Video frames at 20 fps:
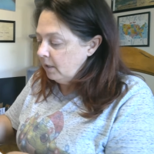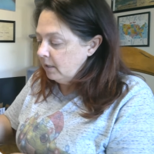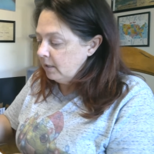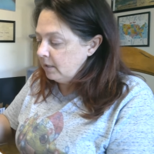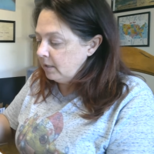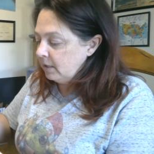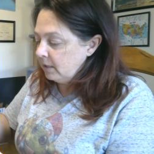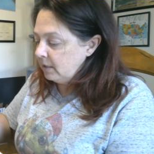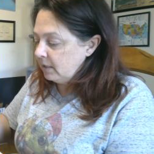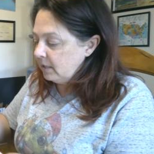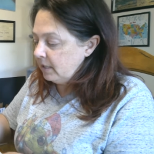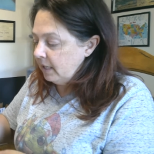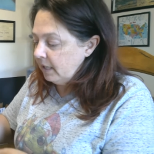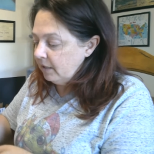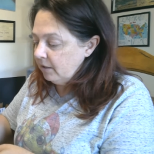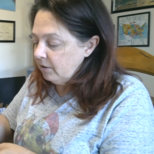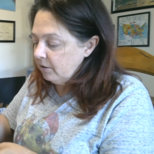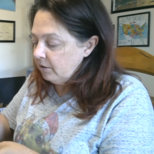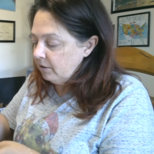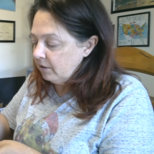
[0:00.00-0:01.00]
Let's take
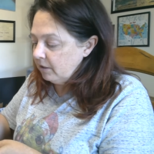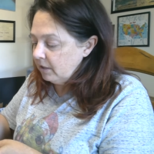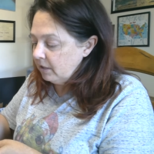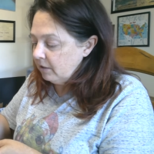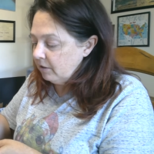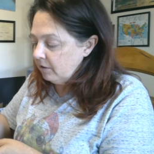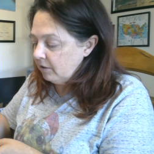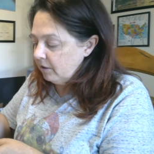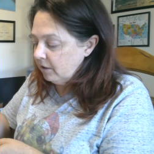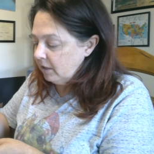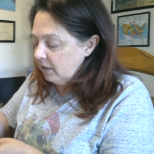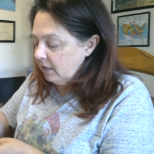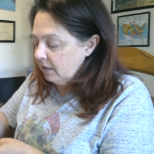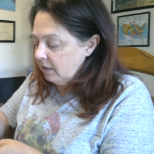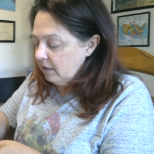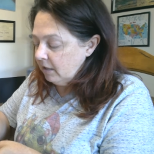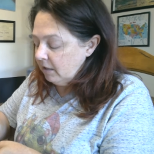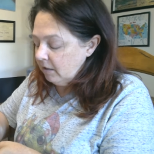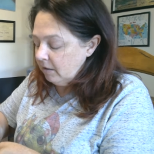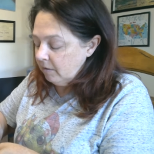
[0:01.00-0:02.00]
a look there at
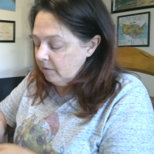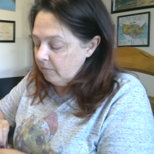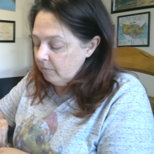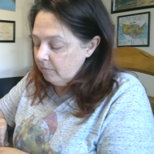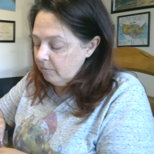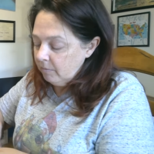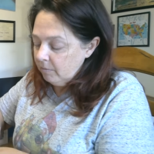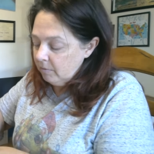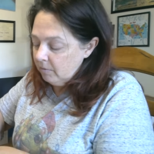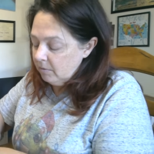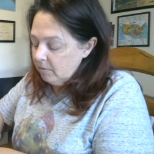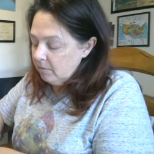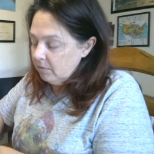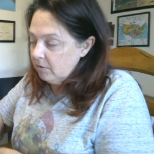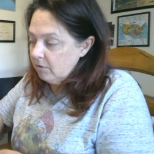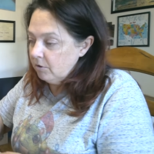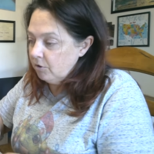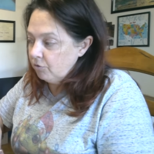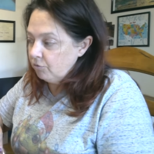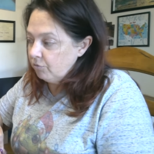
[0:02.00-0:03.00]
the
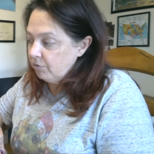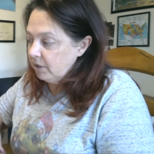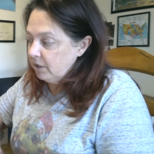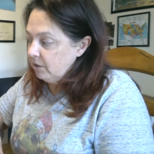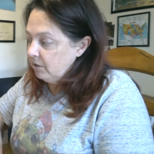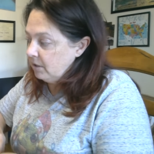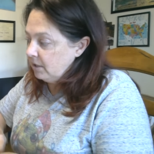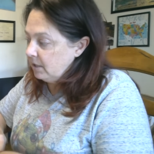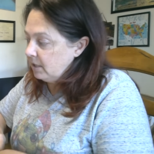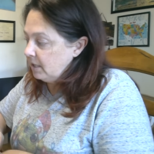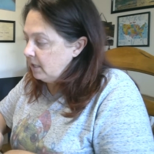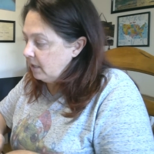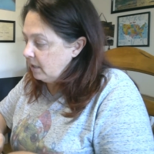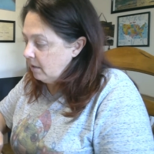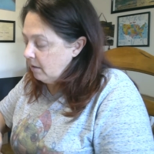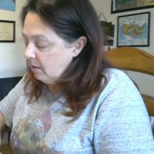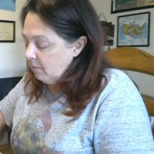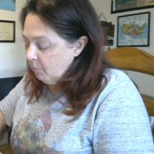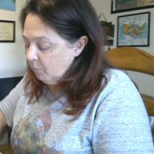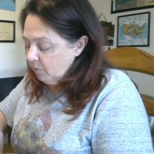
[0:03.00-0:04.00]
drills that
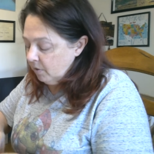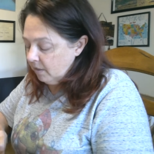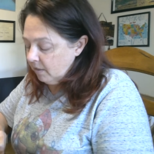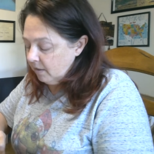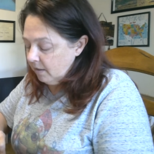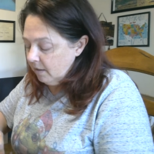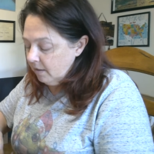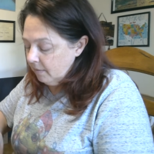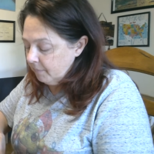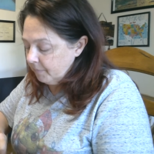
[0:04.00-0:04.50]
come with it.